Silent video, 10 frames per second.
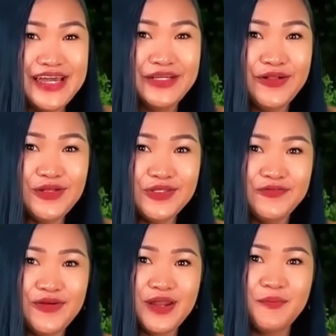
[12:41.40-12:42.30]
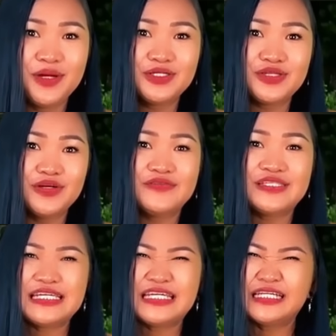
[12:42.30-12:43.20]
You'll also find a bunch of
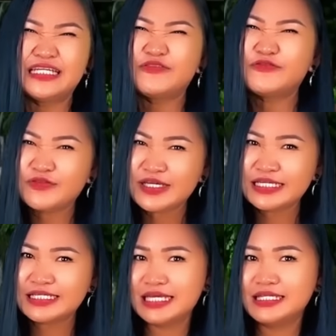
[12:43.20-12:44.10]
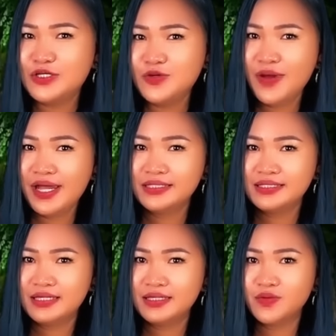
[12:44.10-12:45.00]
sneaky little fees in the US
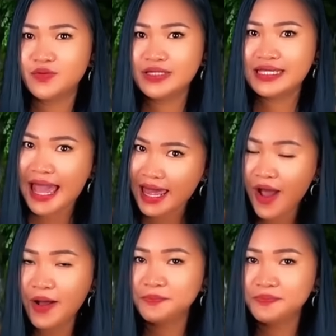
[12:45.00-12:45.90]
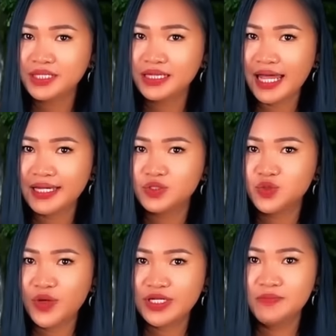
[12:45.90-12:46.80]
that can really add up, like
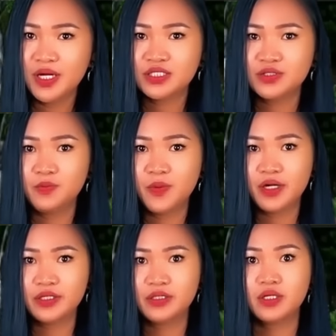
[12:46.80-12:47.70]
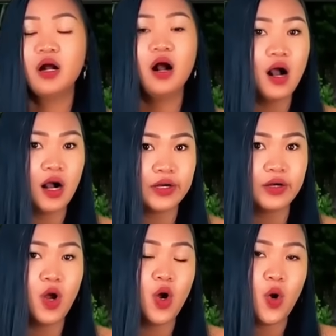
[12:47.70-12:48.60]
$20 to park your car
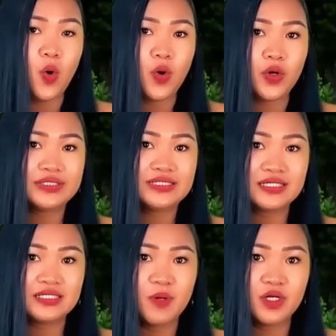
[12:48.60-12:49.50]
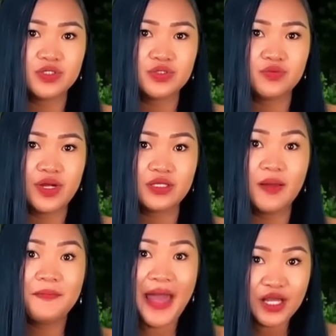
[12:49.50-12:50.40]
or $6 to rent a
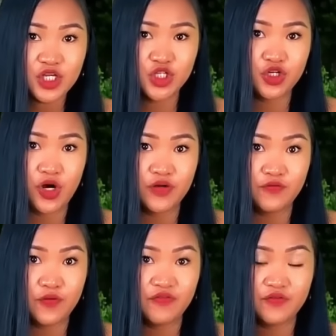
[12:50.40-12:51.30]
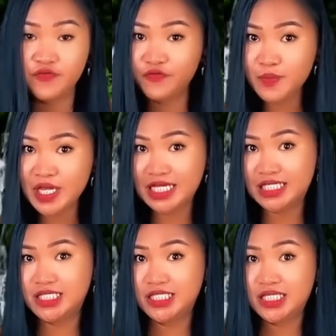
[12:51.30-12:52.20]
baggage cart for a few
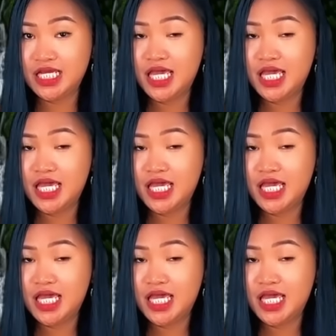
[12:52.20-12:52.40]
minutes.